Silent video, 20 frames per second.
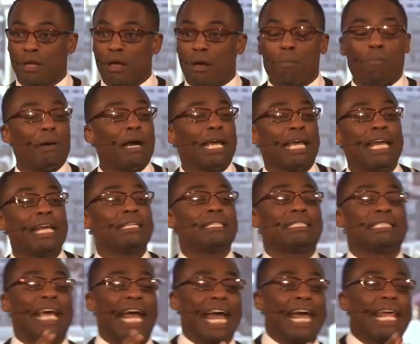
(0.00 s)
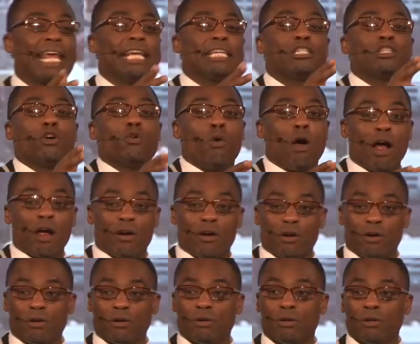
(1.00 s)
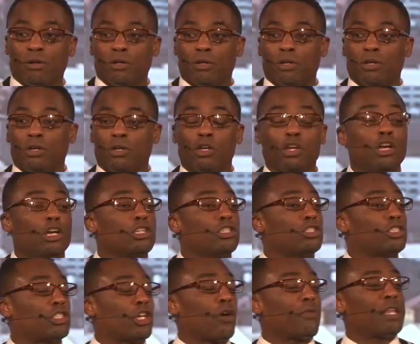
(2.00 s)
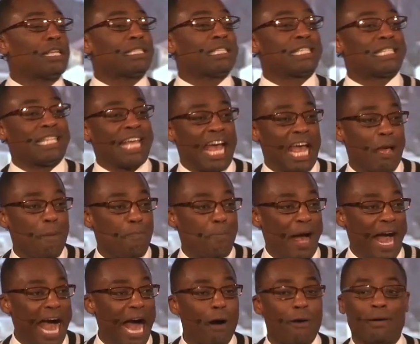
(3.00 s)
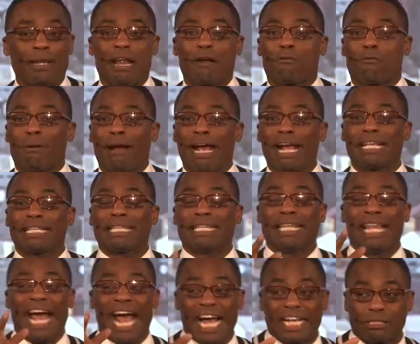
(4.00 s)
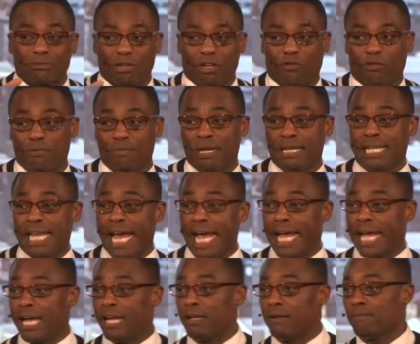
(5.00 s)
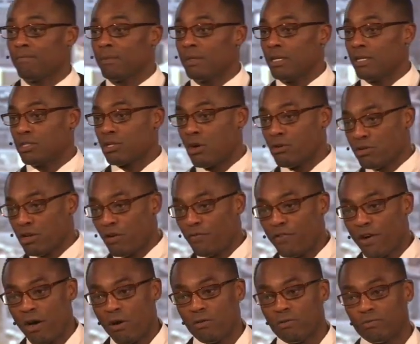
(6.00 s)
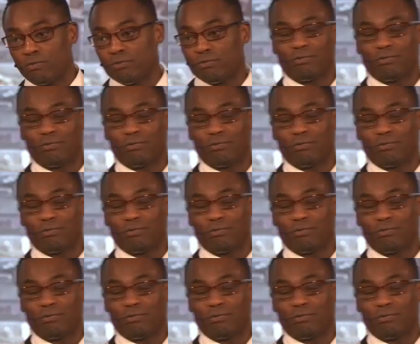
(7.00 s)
But he said he's the Word. So the same power that raised Lazarus from the dead is on your phone.